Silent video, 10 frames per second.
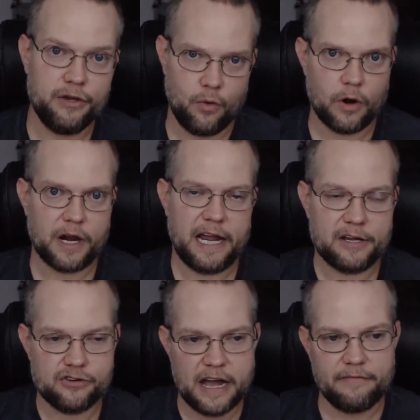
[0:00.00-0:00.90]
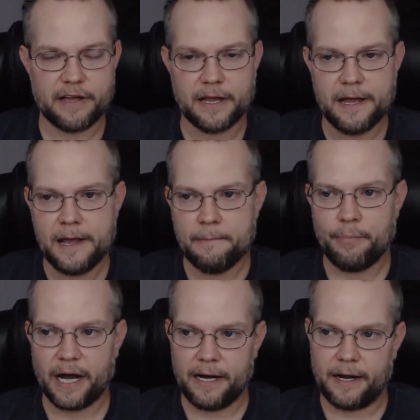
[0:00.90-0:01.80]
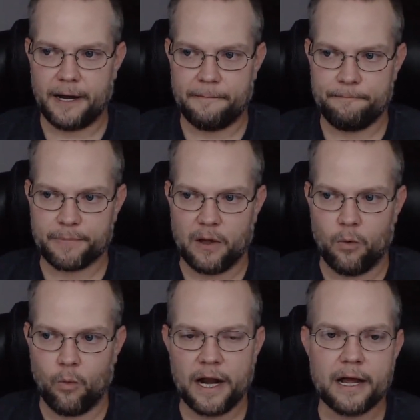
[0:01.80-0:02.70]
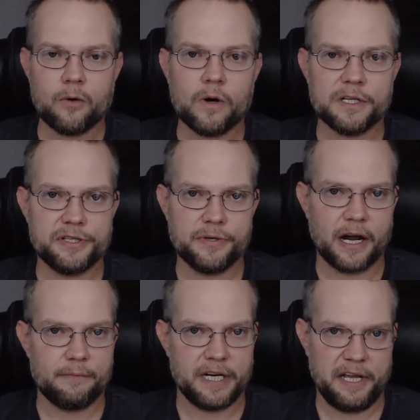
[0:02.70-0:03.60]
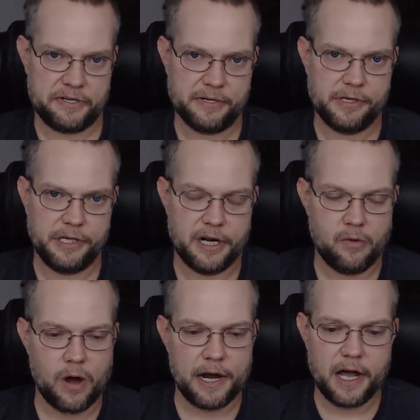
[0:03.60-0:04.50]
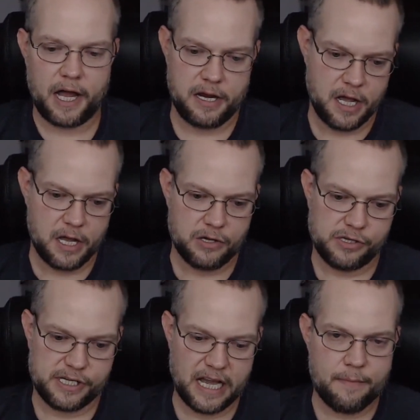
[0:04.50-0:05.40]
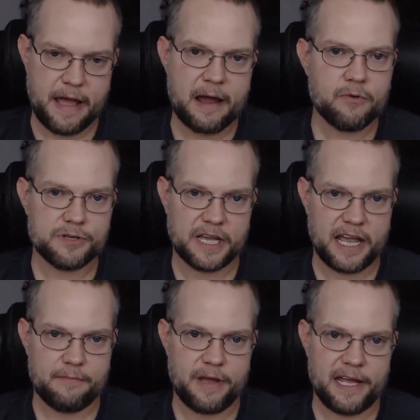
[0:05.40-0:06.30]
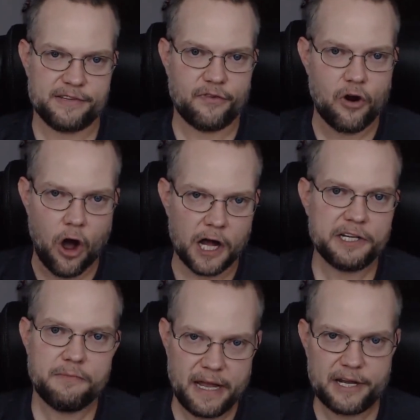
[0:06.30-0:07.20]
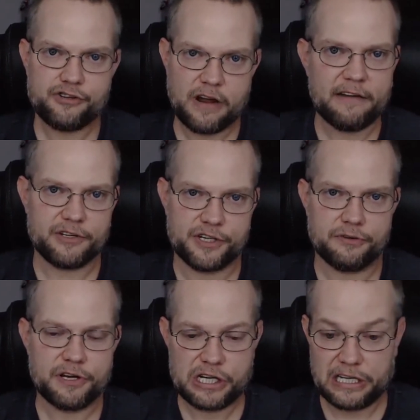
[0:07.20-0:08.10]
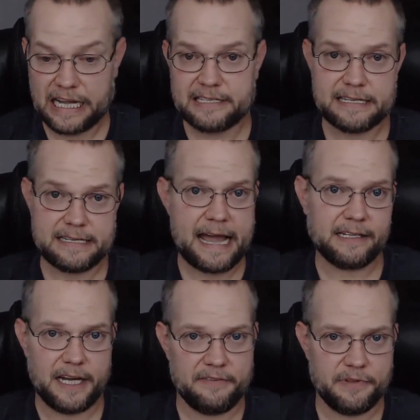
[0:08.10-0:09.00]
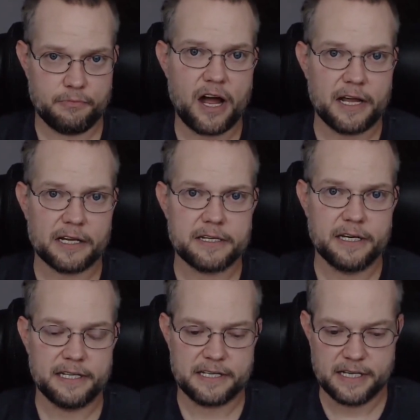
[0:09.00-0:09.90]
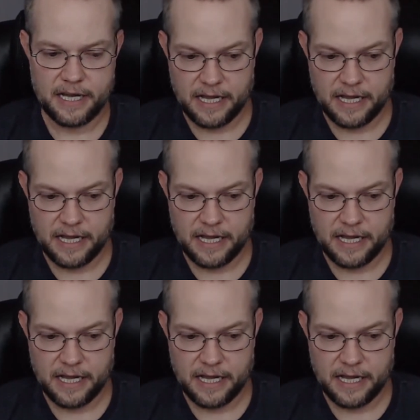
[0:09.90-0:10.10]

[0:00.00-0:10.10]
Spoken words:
you organic traffic. But why not a 1-2 combination? Why not set up AdWords campaigns for on-demand traffic generation? And that's the tagline of the product. It's